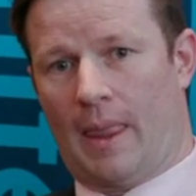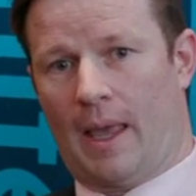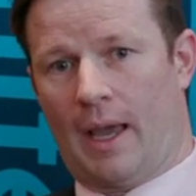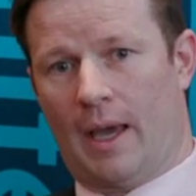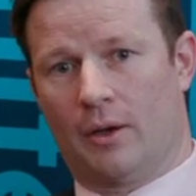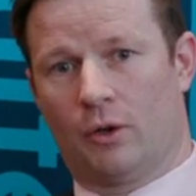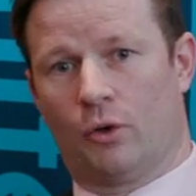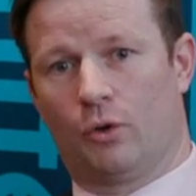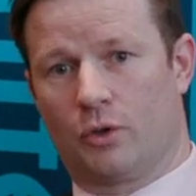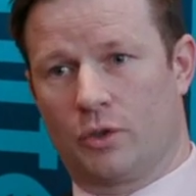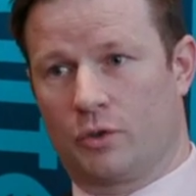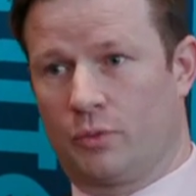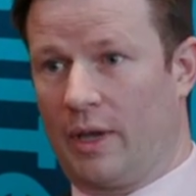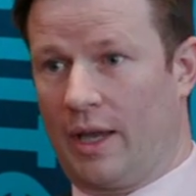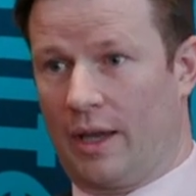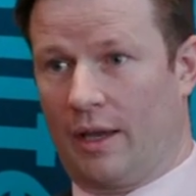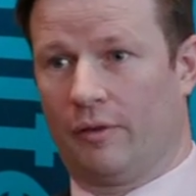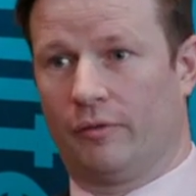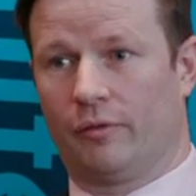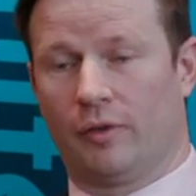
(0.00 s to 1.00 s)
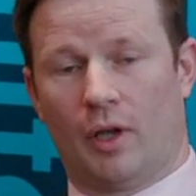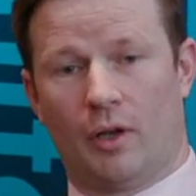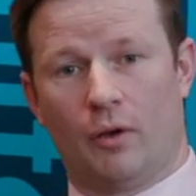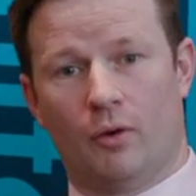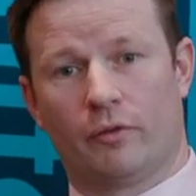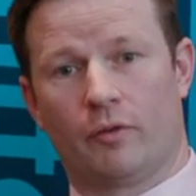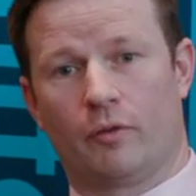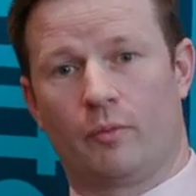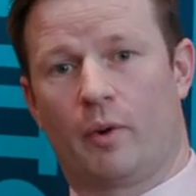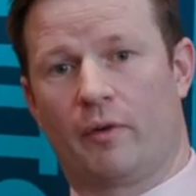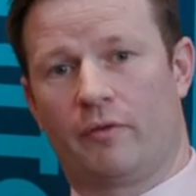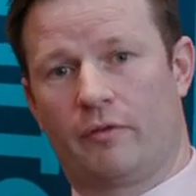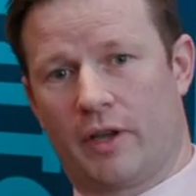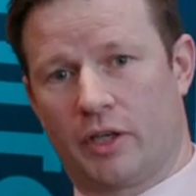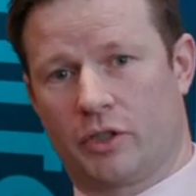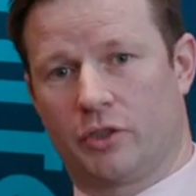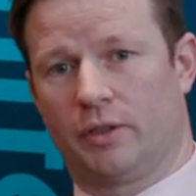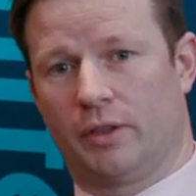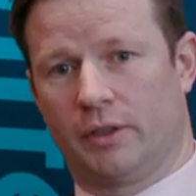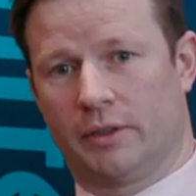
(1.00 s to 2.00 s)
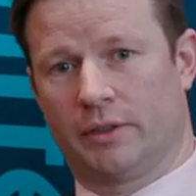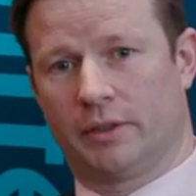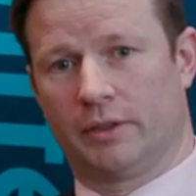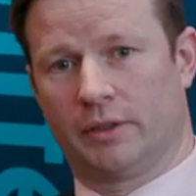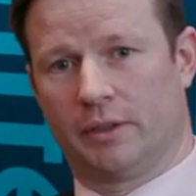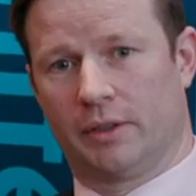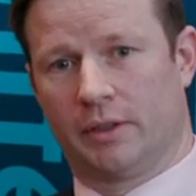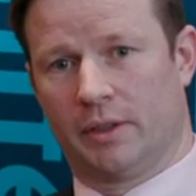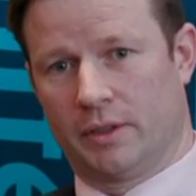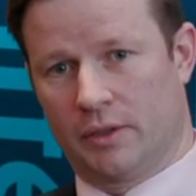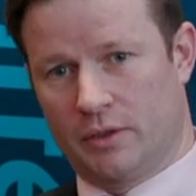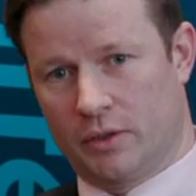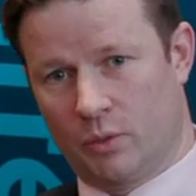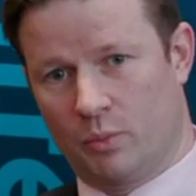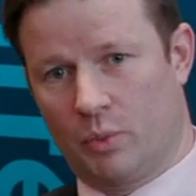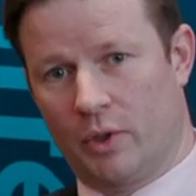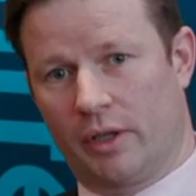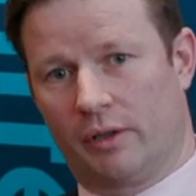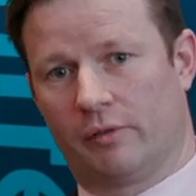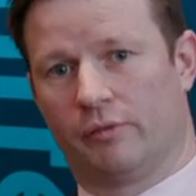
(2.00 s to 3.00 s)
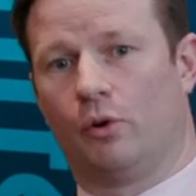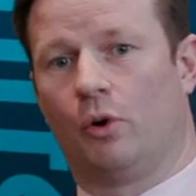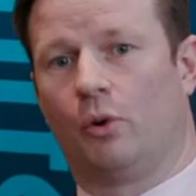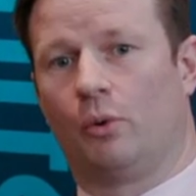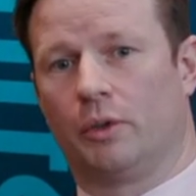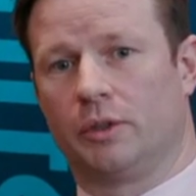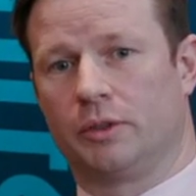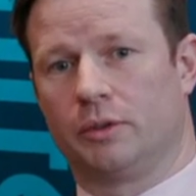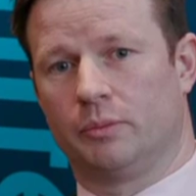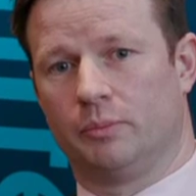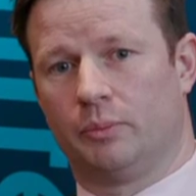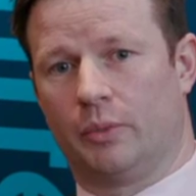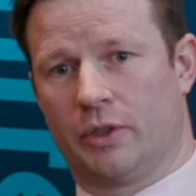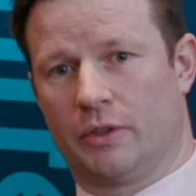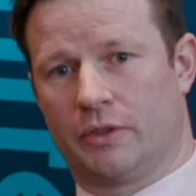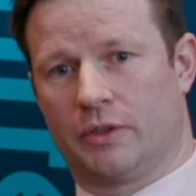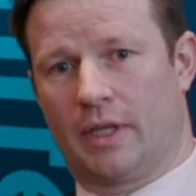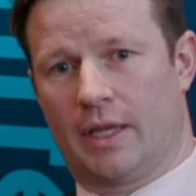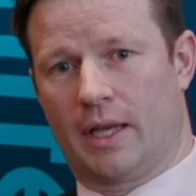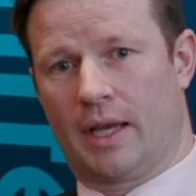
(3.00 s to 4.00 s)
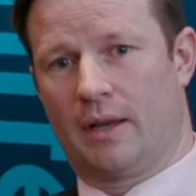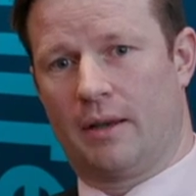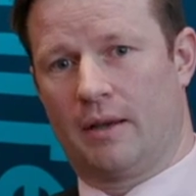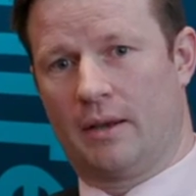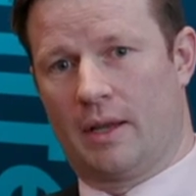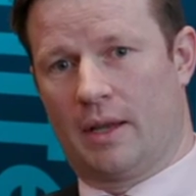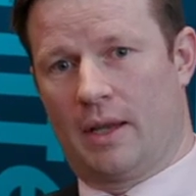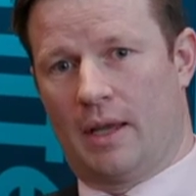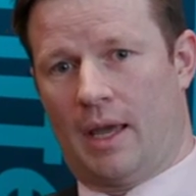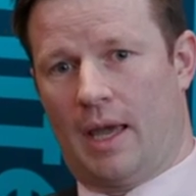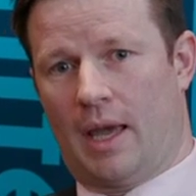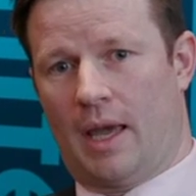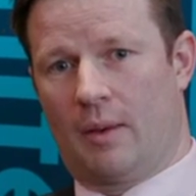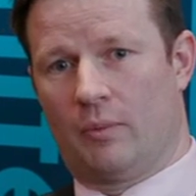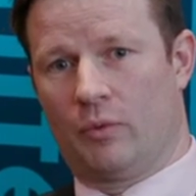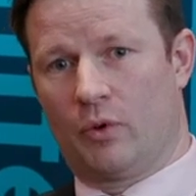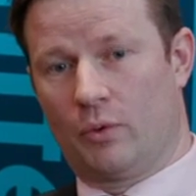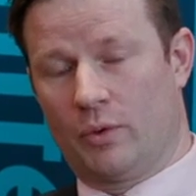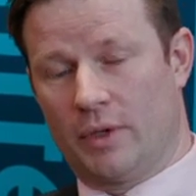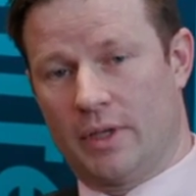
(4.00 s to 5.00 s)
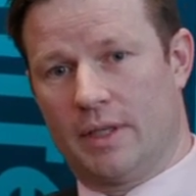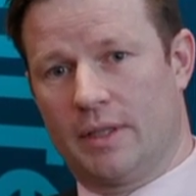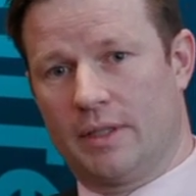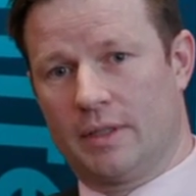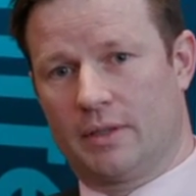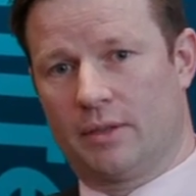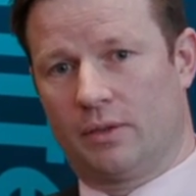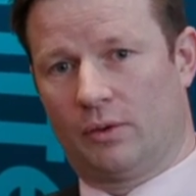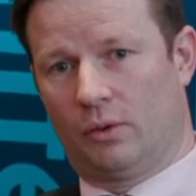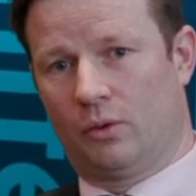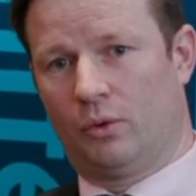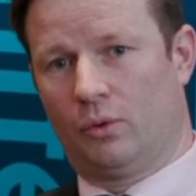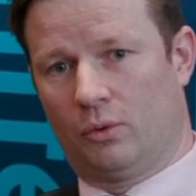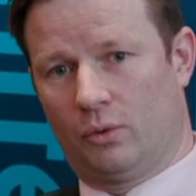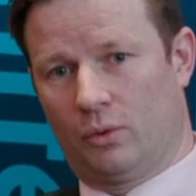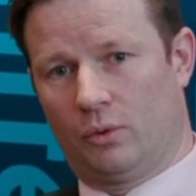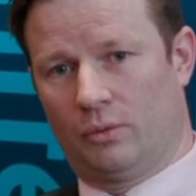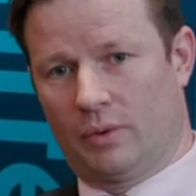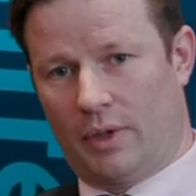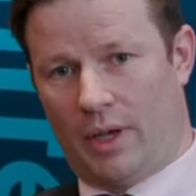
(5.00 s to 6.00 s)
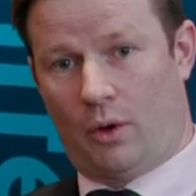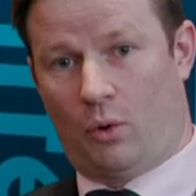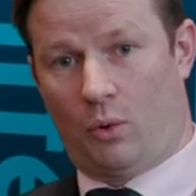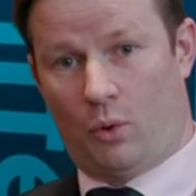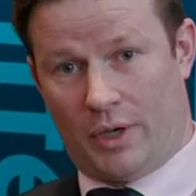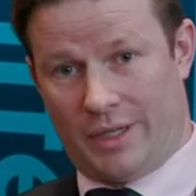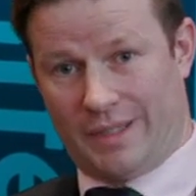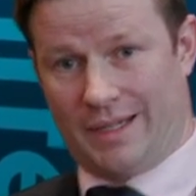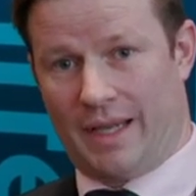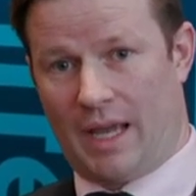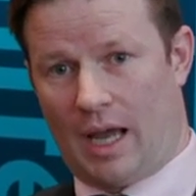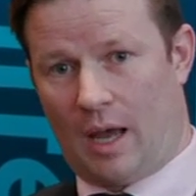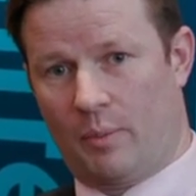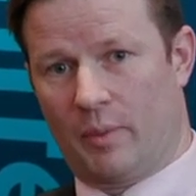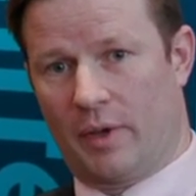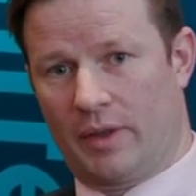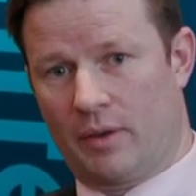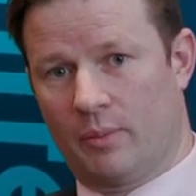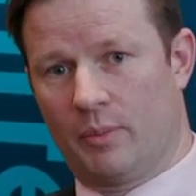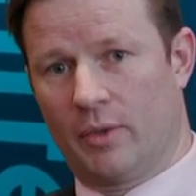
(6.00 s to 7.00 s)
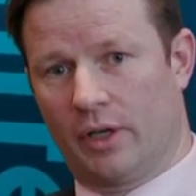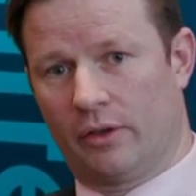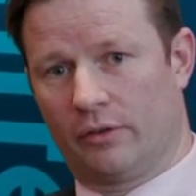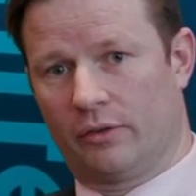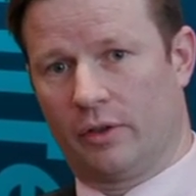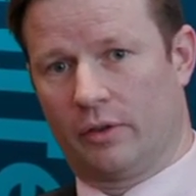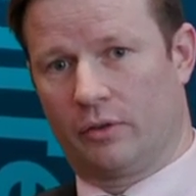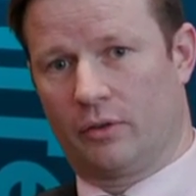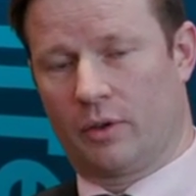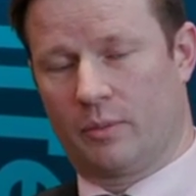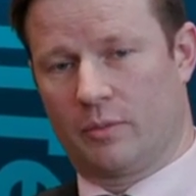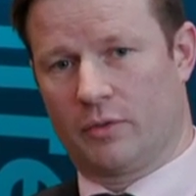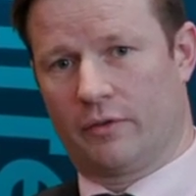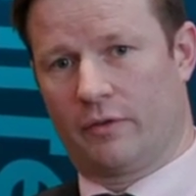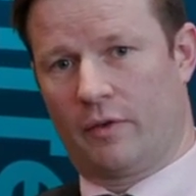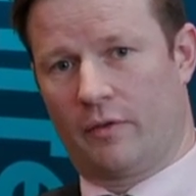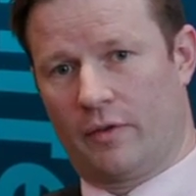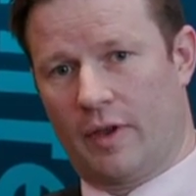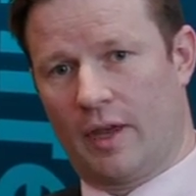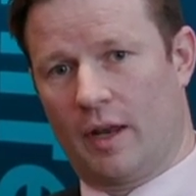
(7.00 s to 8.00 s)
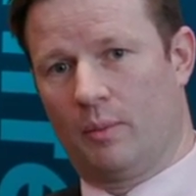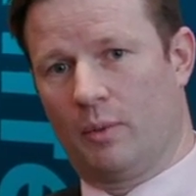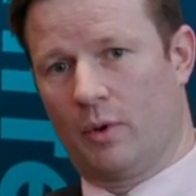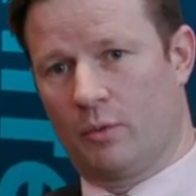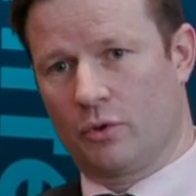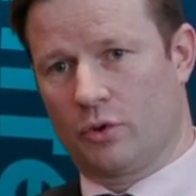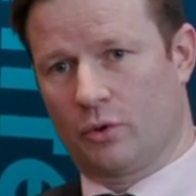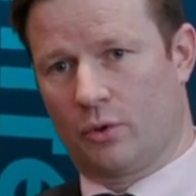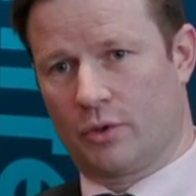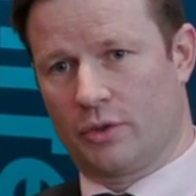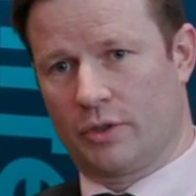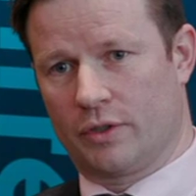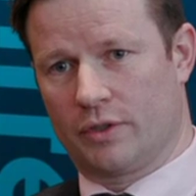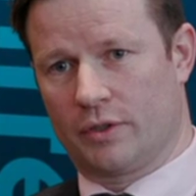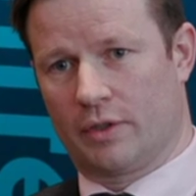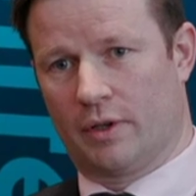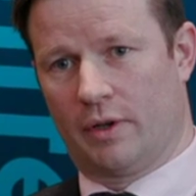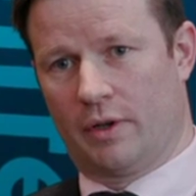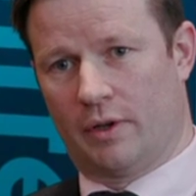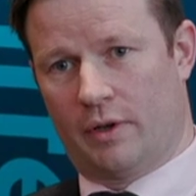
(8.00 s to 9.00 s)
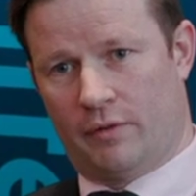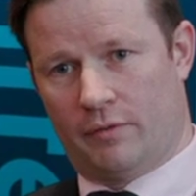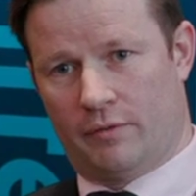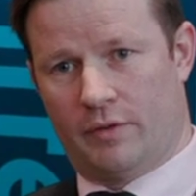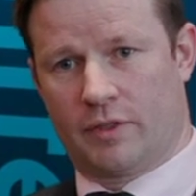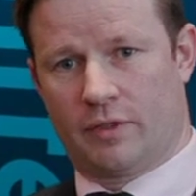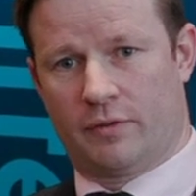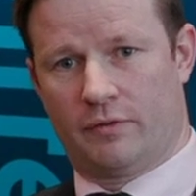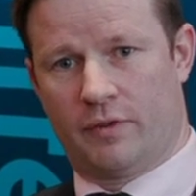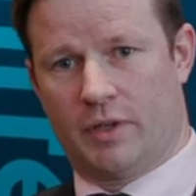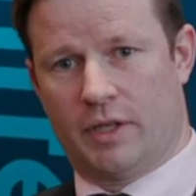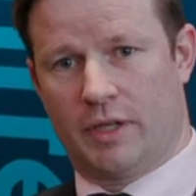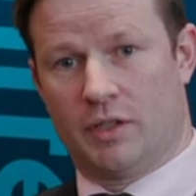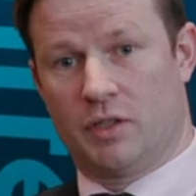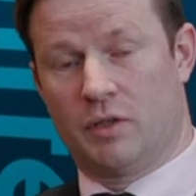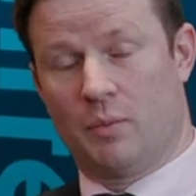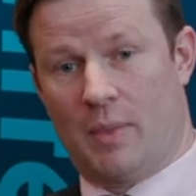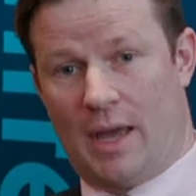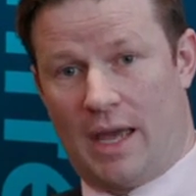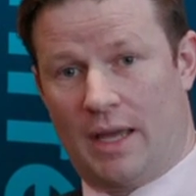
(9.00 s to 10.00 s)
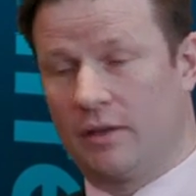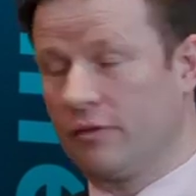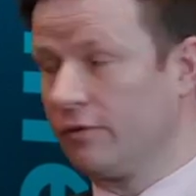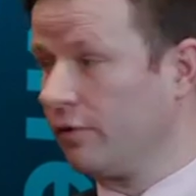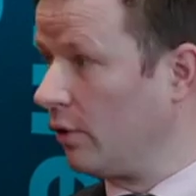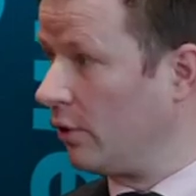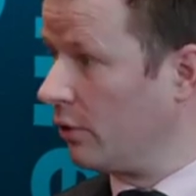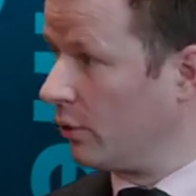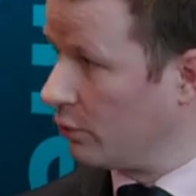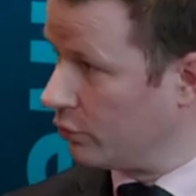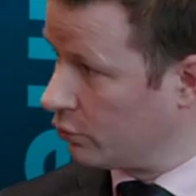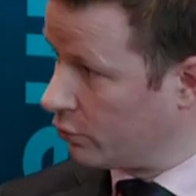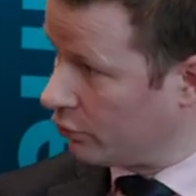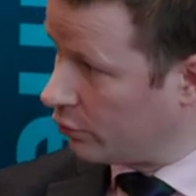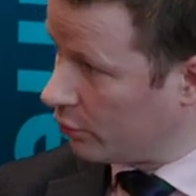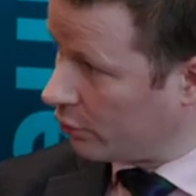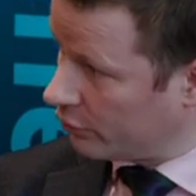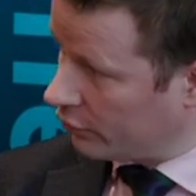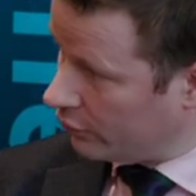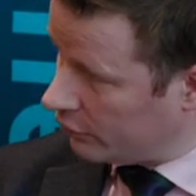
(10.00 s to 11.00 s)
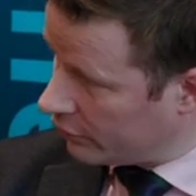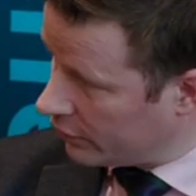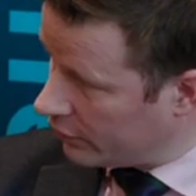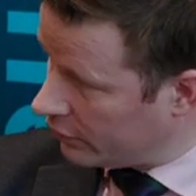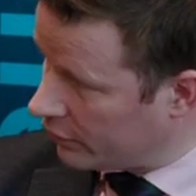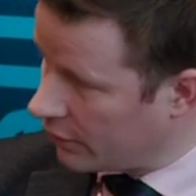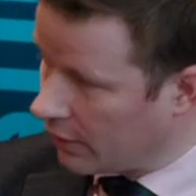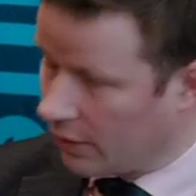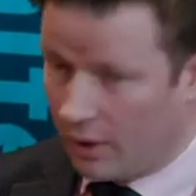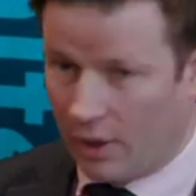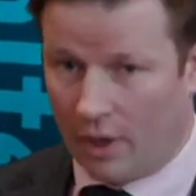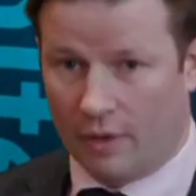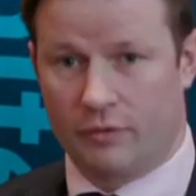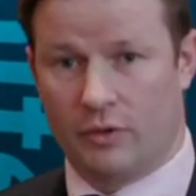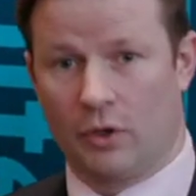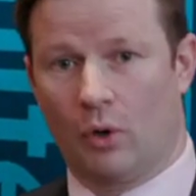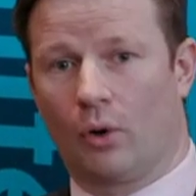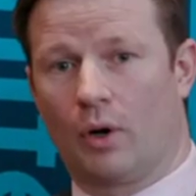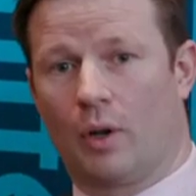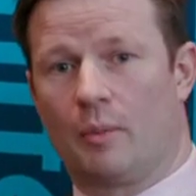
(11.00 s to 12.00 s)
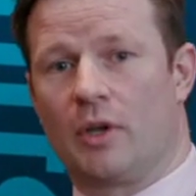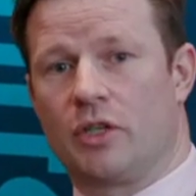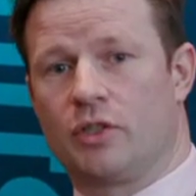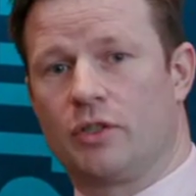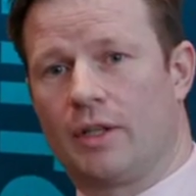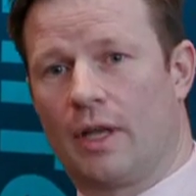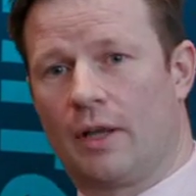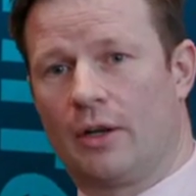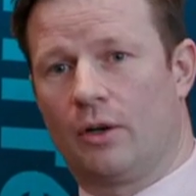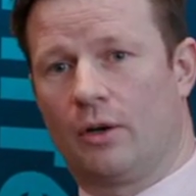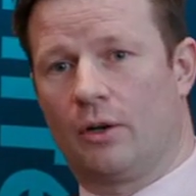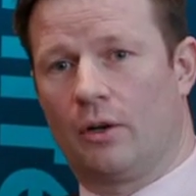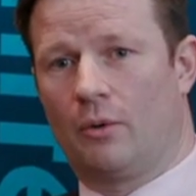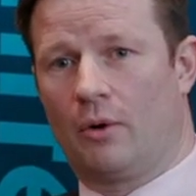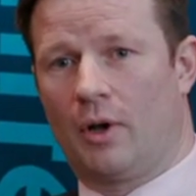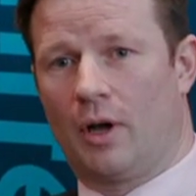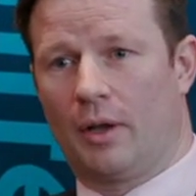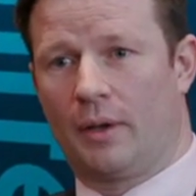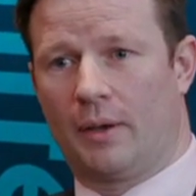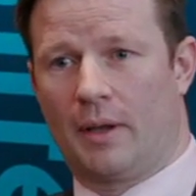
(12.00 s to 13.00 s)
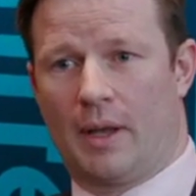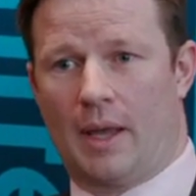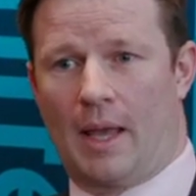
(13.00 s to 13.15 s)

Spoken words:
And of course we have enough of professionals to bring it forward, because again, there is quite a gap at the minute in terms of available resources vis-a-vis demand for those resources, and obviously Orla mentioned that earlier on.